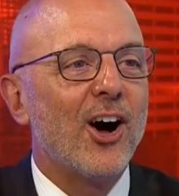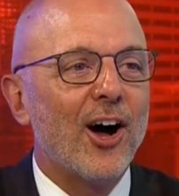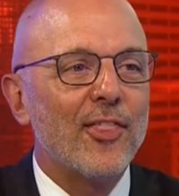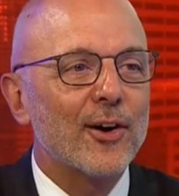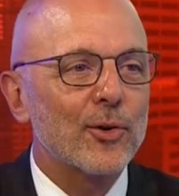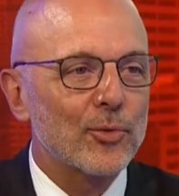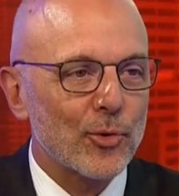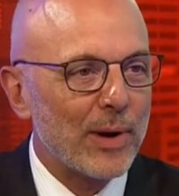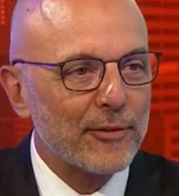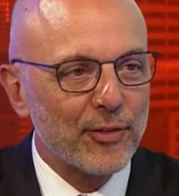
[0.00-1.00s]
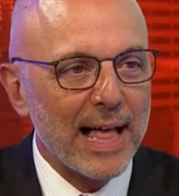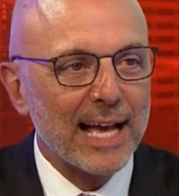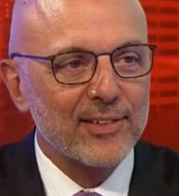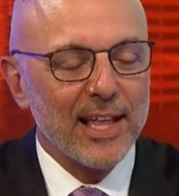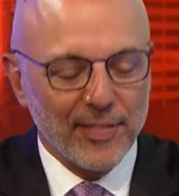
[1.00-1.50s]
On the the red
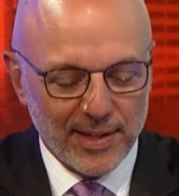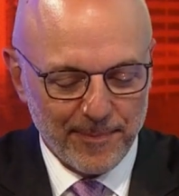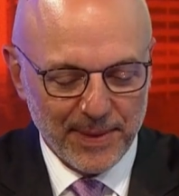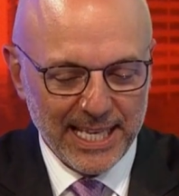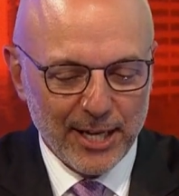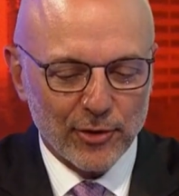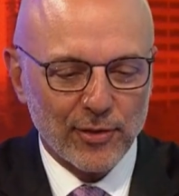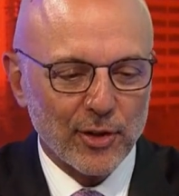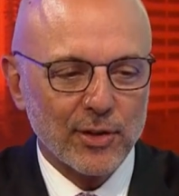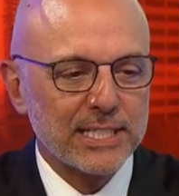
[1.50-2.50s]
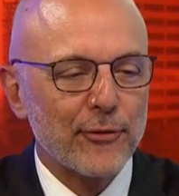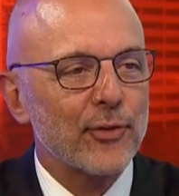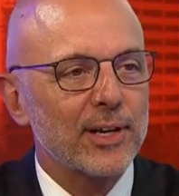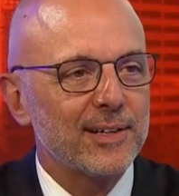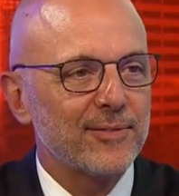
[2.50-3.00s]
flag, that here's there are
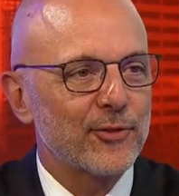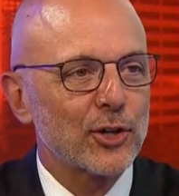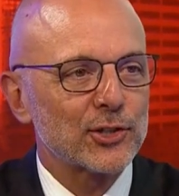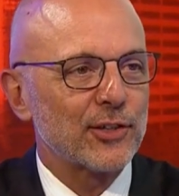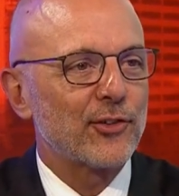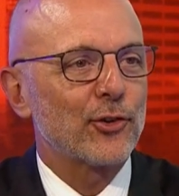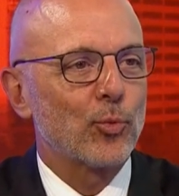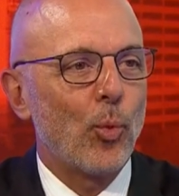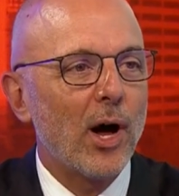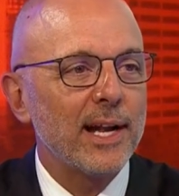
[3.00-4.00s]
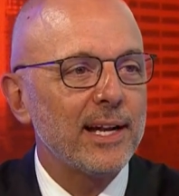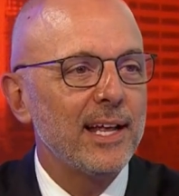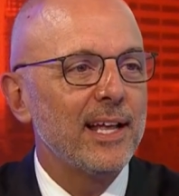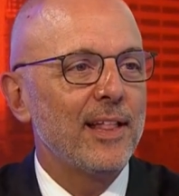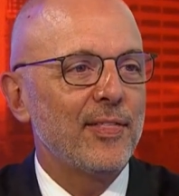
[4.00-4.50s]
different versions. There's one
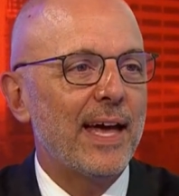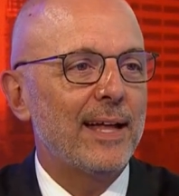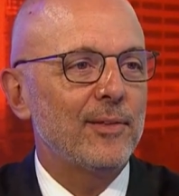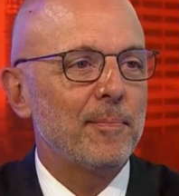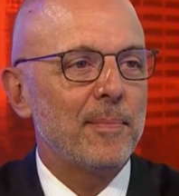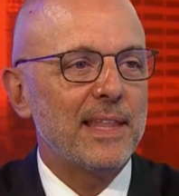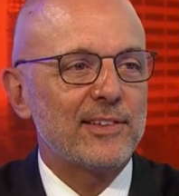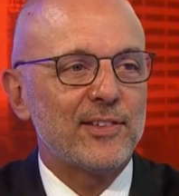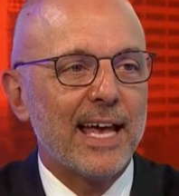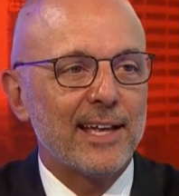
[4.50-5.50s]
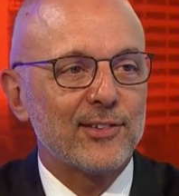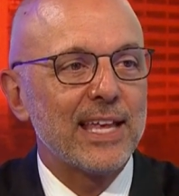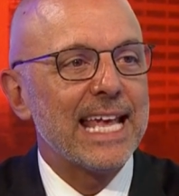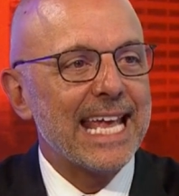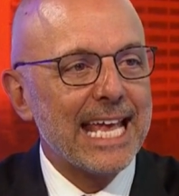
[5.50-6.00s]
that that
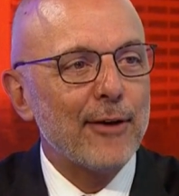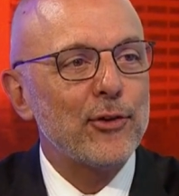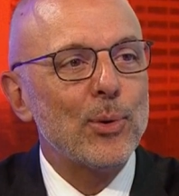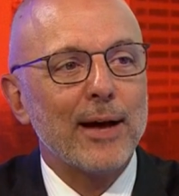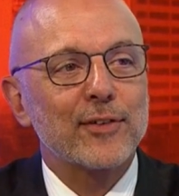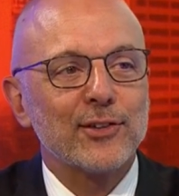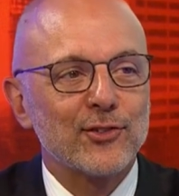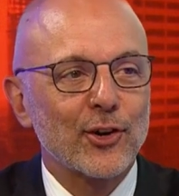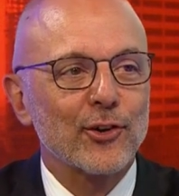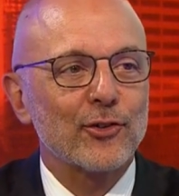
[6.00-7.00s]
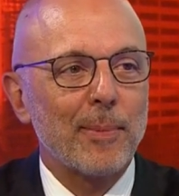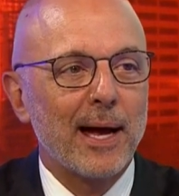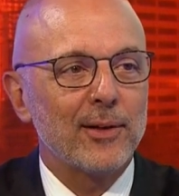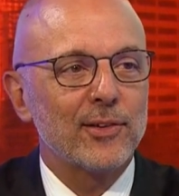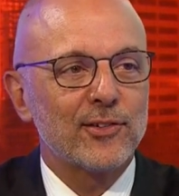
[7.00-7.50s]
says if you have concerns
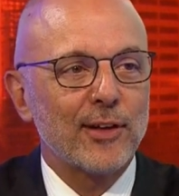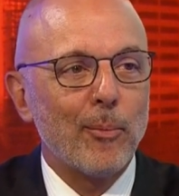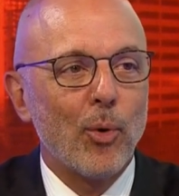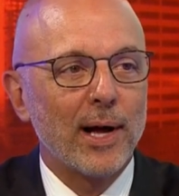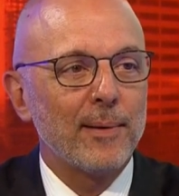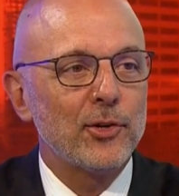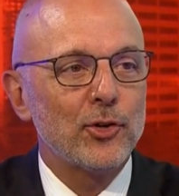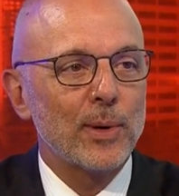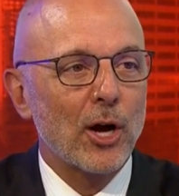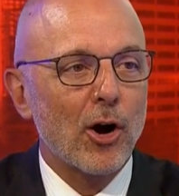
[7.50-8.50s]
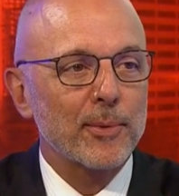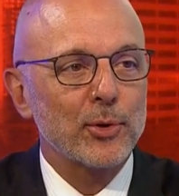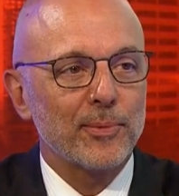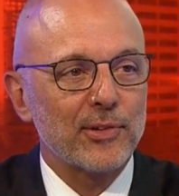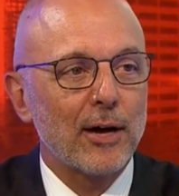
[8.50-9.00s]
about someone doing harm
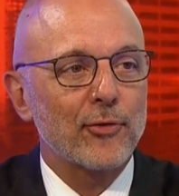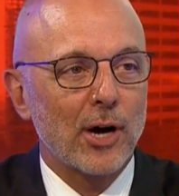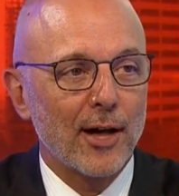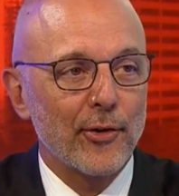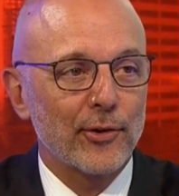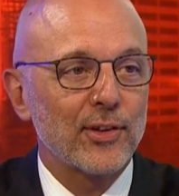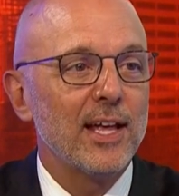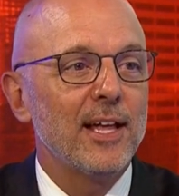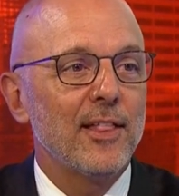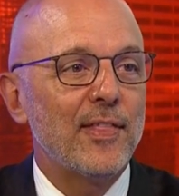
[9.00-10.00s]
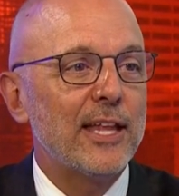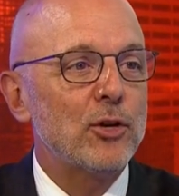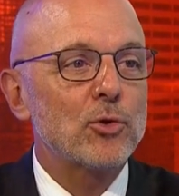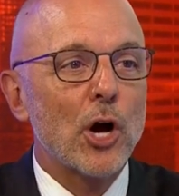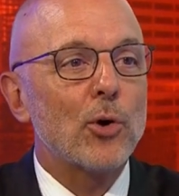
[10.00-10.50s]
to himself or others, then
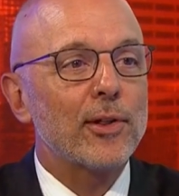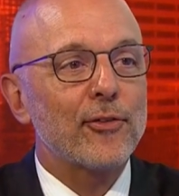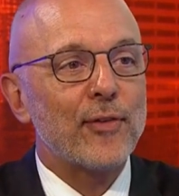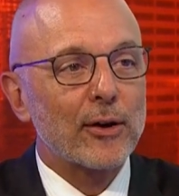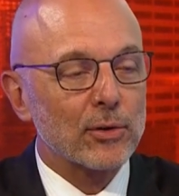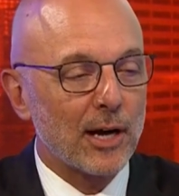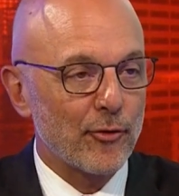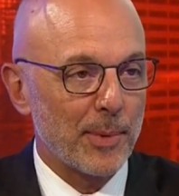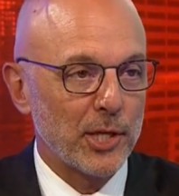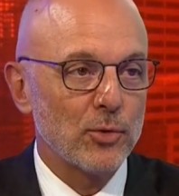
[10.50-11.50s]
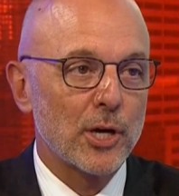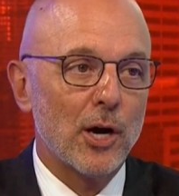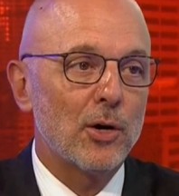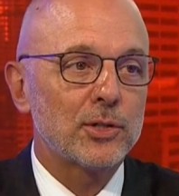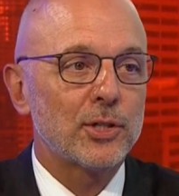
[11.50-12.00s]
you go to the federal government, you
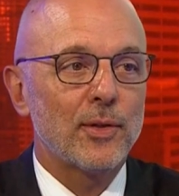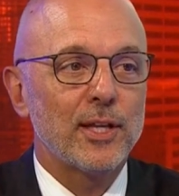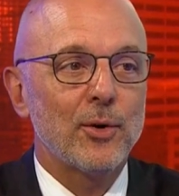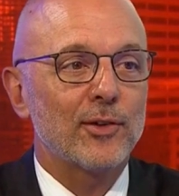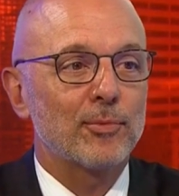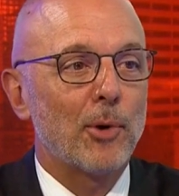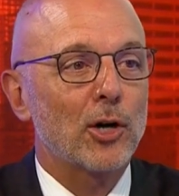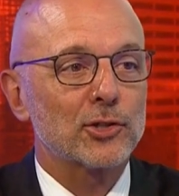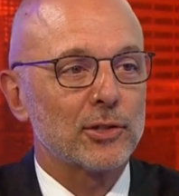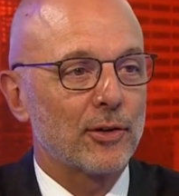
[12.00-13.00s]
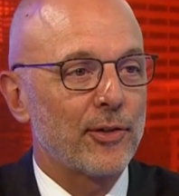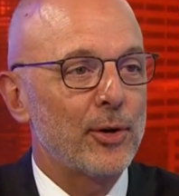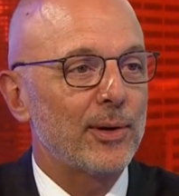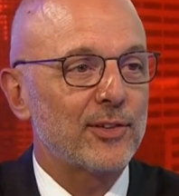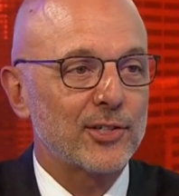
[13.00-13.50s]
go to the U.S. Marshal or the
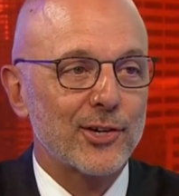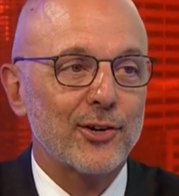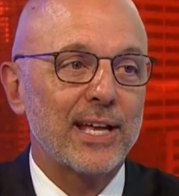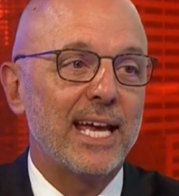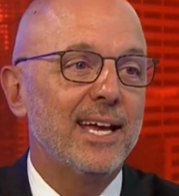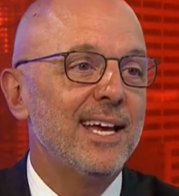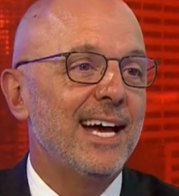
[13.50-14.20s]
U.S. Attorney.